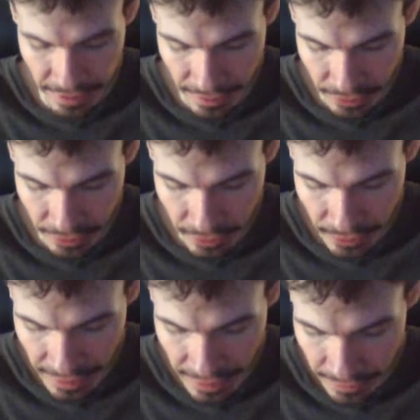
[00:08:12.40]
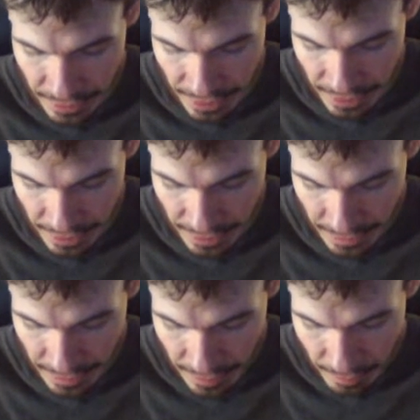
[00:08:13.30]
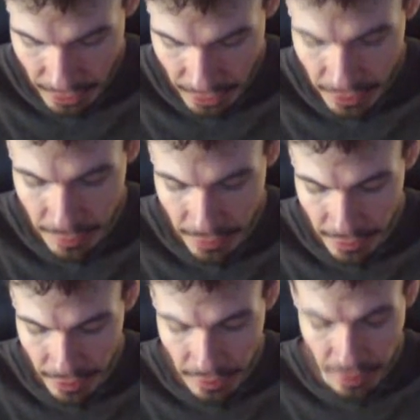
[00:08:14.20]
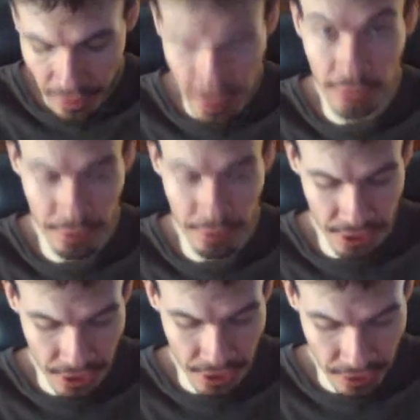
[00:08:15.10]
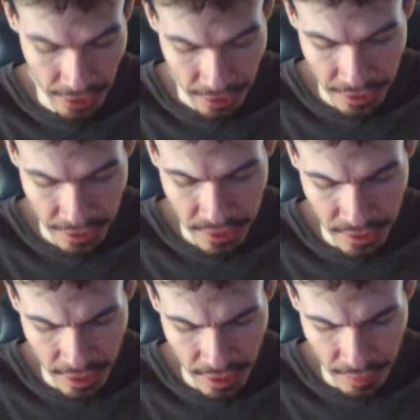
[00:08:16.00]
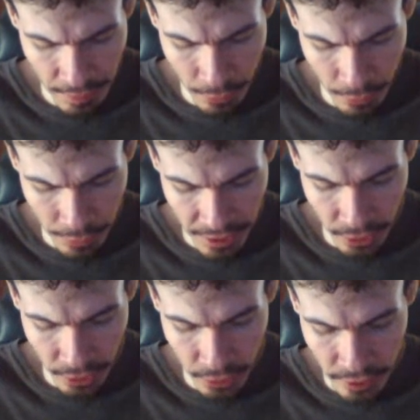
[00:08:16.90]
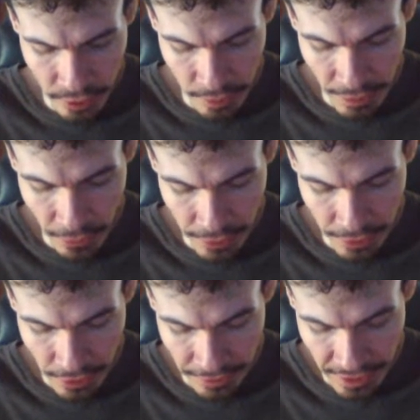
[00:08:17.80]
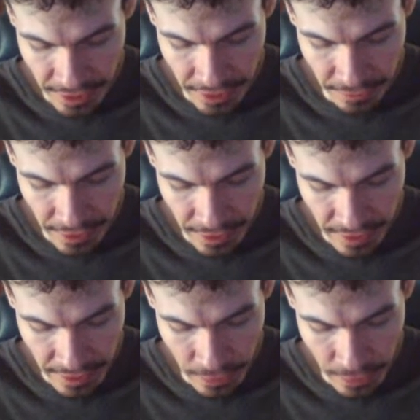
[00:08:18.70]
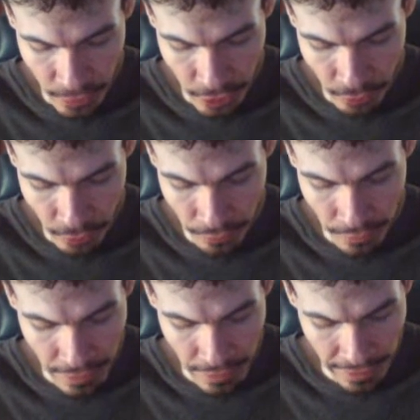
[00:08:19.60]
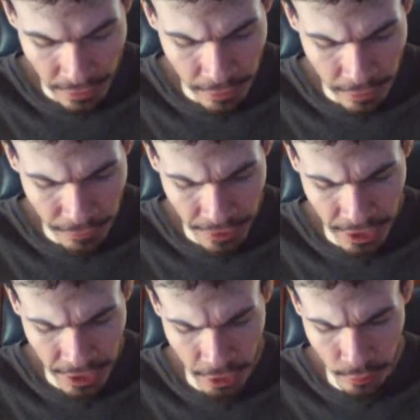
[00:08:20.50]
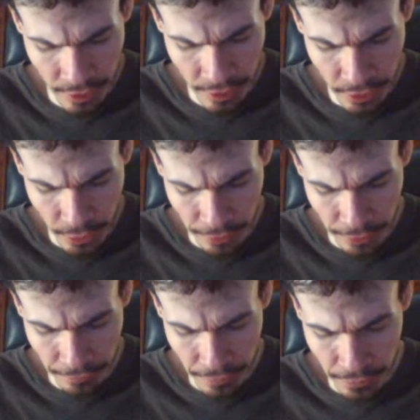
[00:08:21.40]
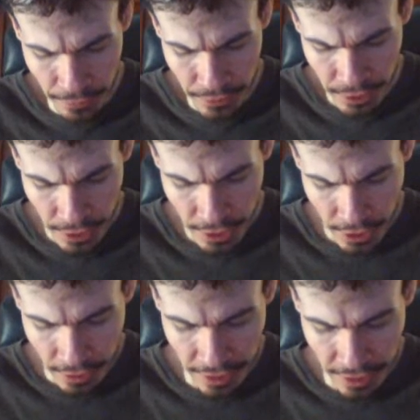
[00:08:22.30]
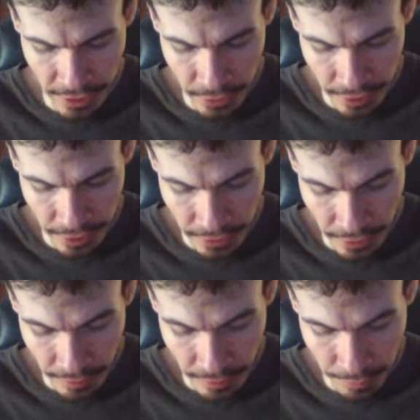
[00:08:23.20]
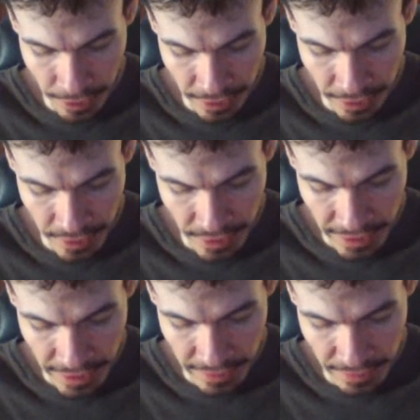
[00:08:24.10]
You also have the Mirror Ball, which is this steam improves the user's powers of attentiveness, allowing for an inhuman degree of focus on an intricate or complex task.